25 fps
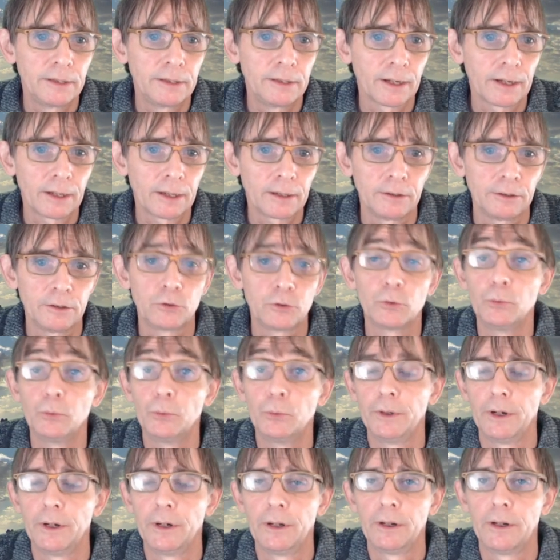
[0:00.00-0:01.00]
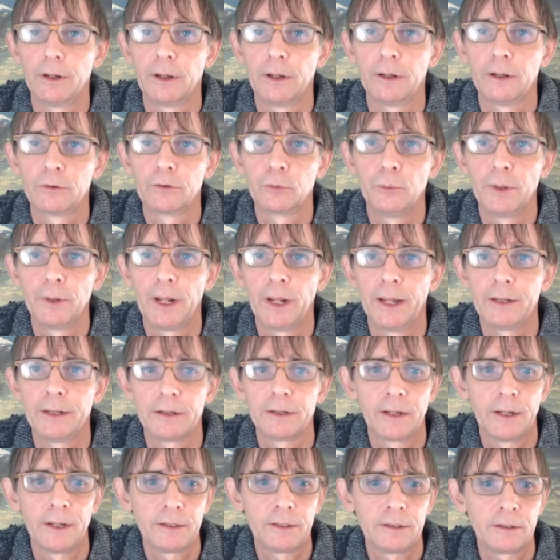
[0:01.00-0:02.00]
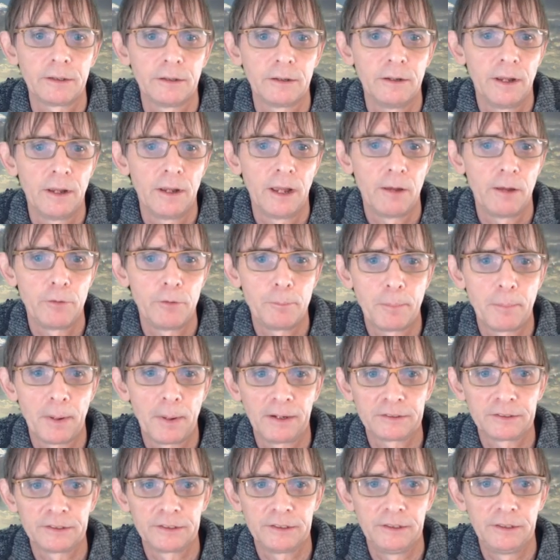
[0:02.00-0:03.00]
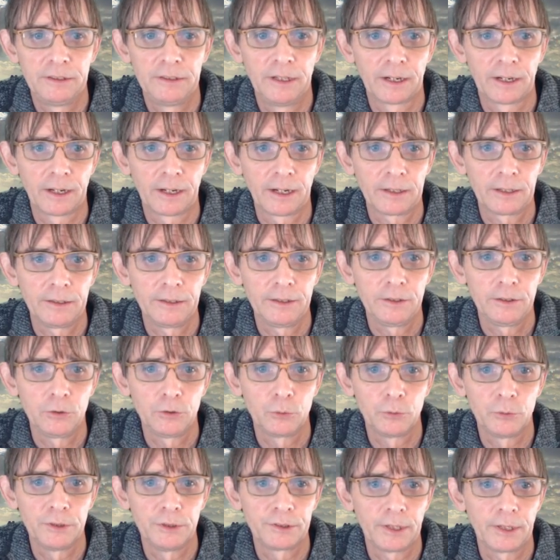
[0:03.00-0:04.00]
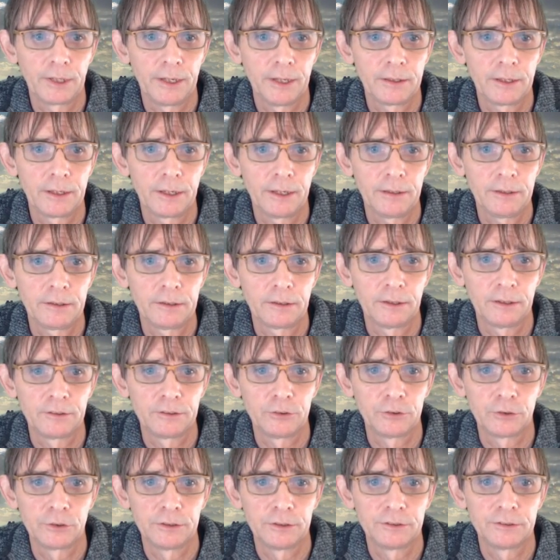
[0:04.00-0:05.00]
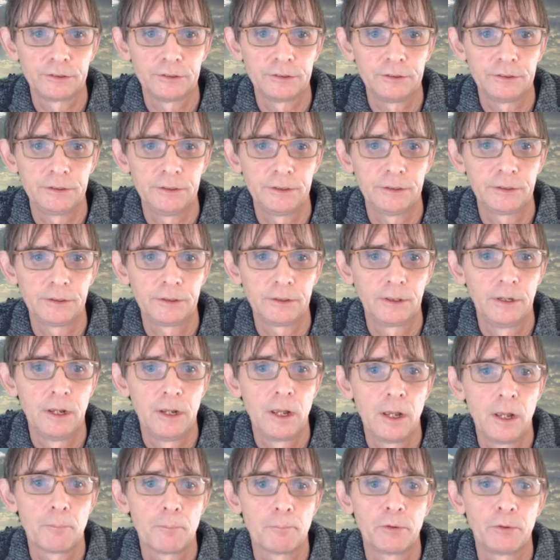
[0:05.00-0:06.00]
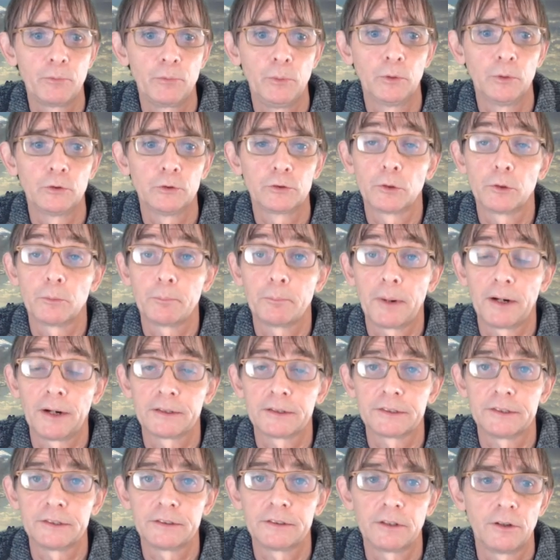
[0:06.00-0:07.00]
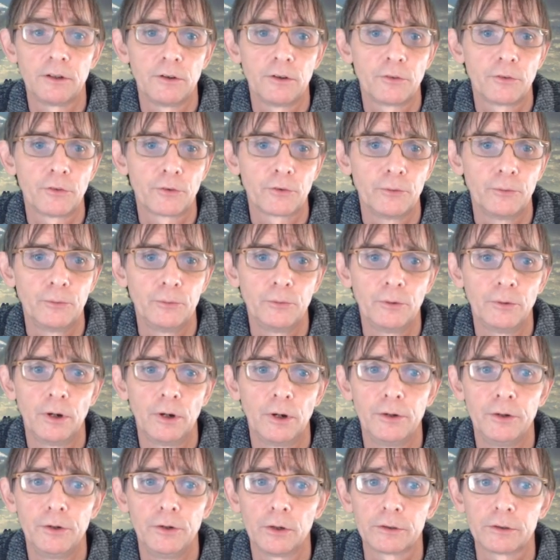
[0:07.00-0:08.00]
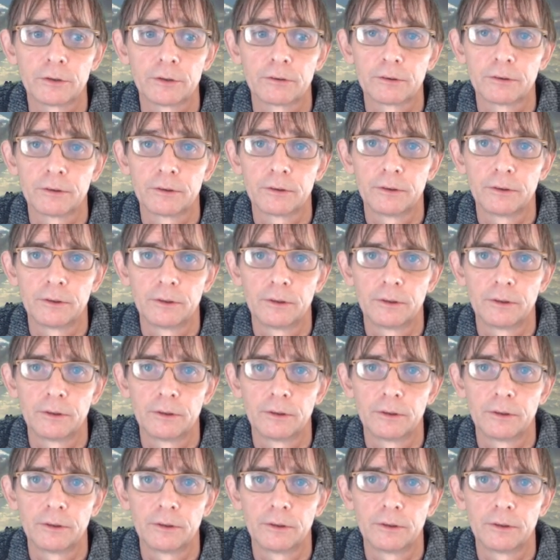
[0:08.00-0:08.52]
directly to an AND gate, and we pass it directly to this AND gate, as you can see here, but we also pass it through a NOT